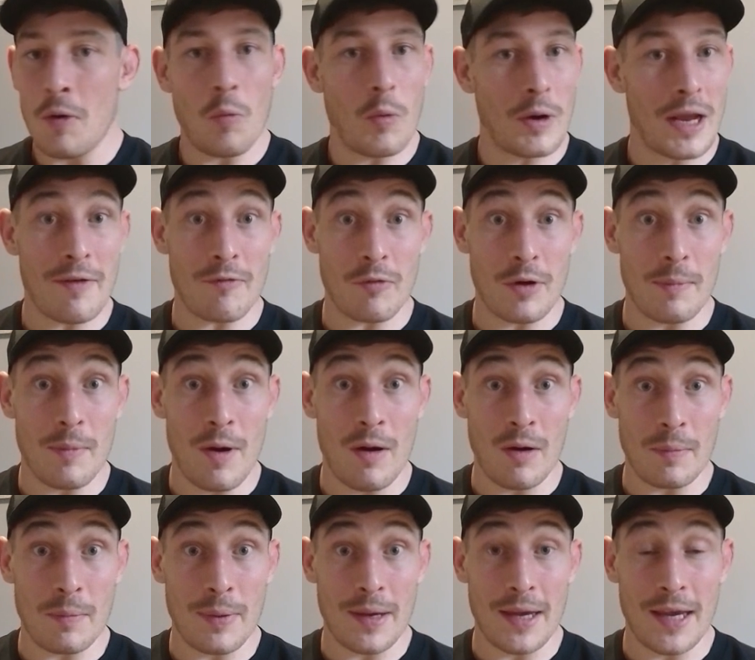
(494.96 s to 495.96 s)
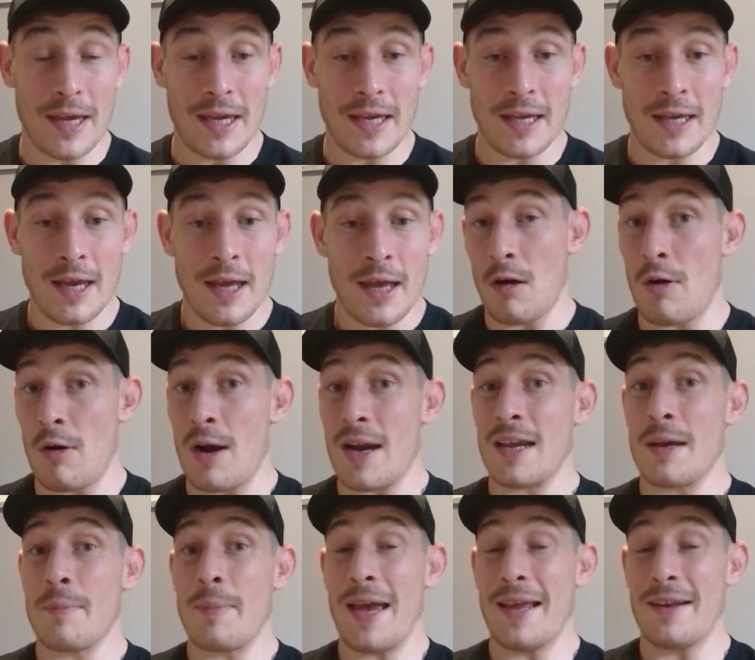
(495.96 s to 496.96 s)
whatever it might be, I
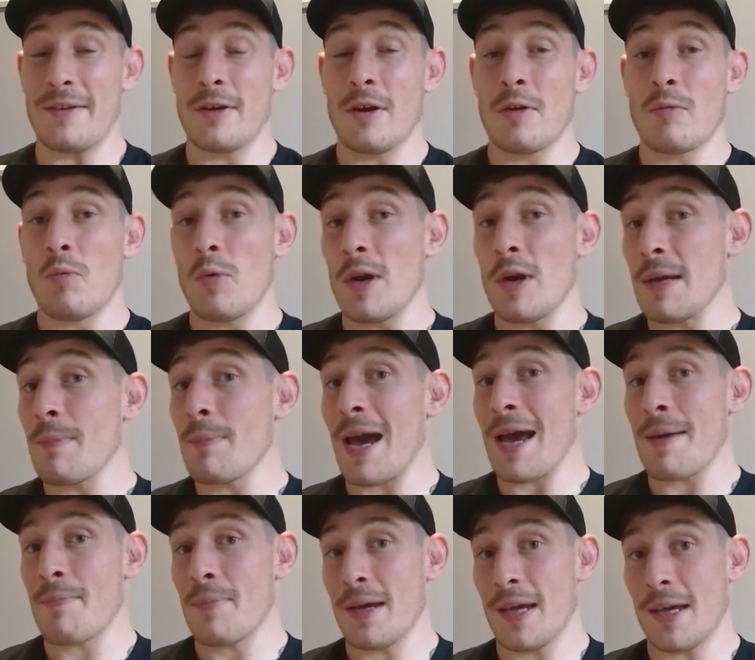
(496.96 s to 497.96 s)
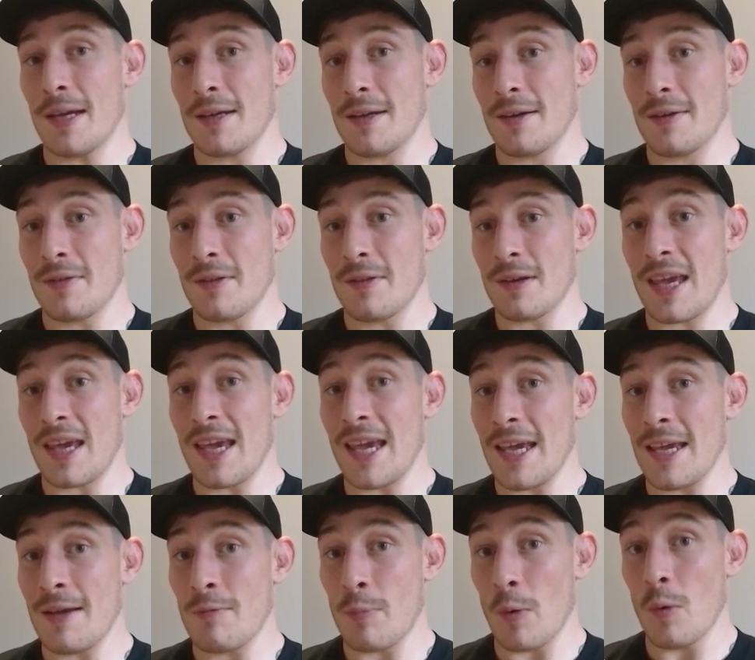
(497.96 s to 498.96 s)
recommend remapping the
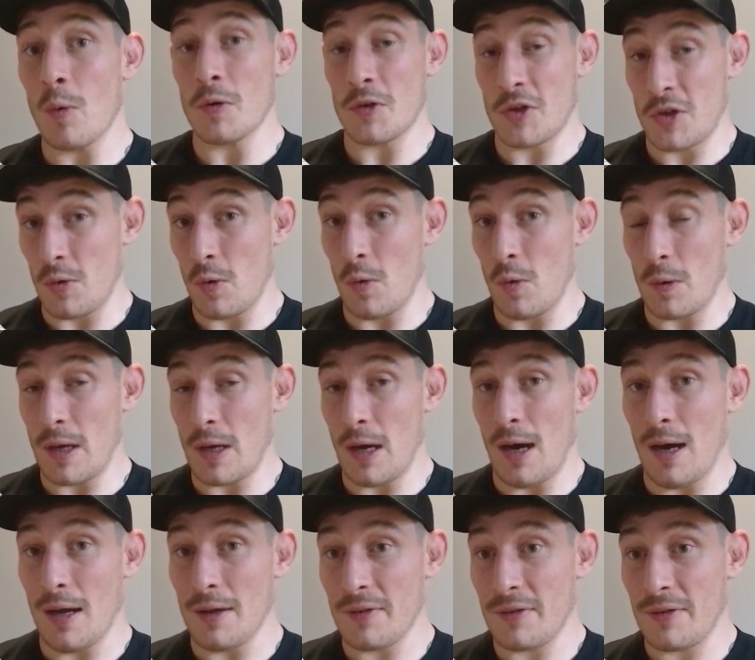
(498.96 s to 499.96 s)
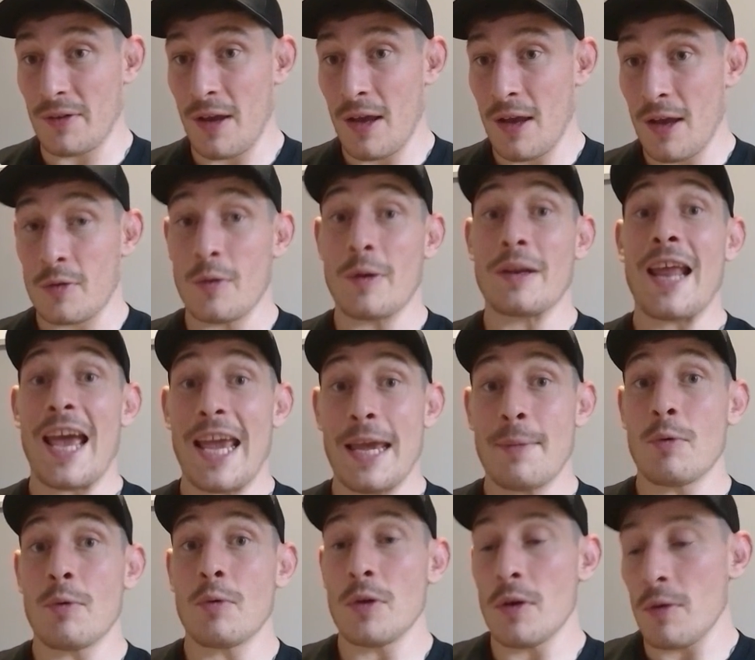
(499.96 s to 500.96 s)
keyboard shortcuts to
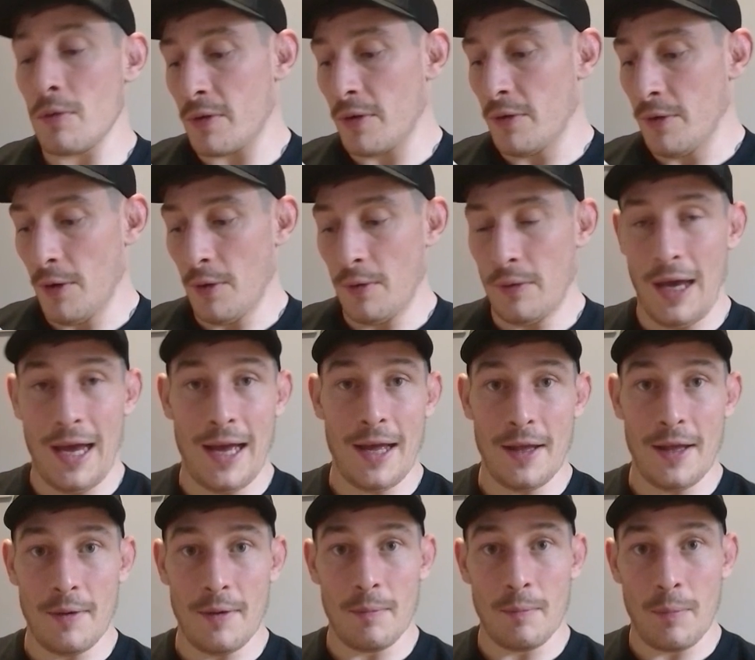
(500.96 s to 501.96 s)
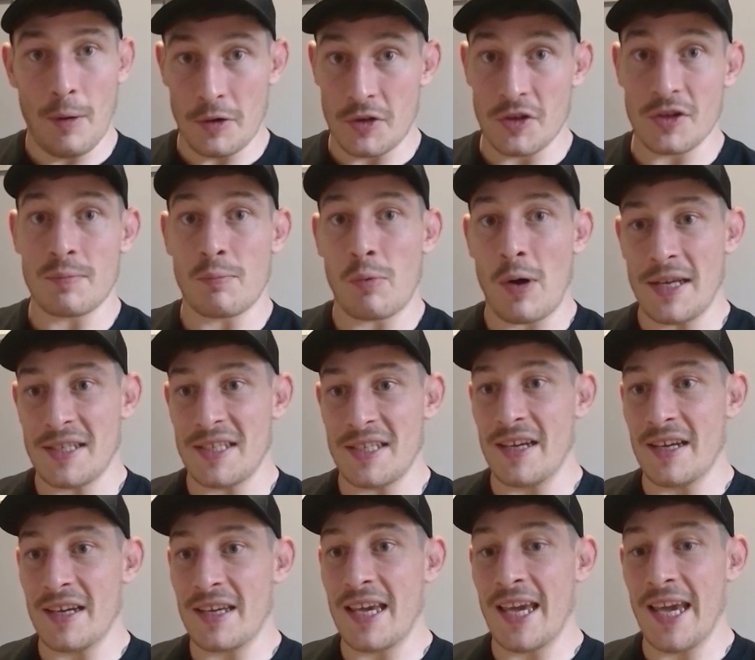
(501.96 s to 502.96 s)
enable you to do that by just
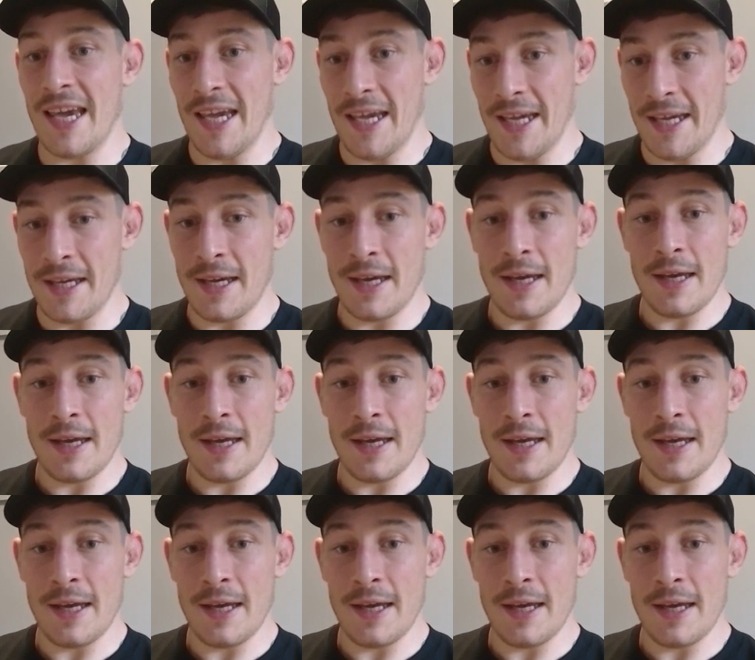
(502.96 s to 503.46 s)
pressing a key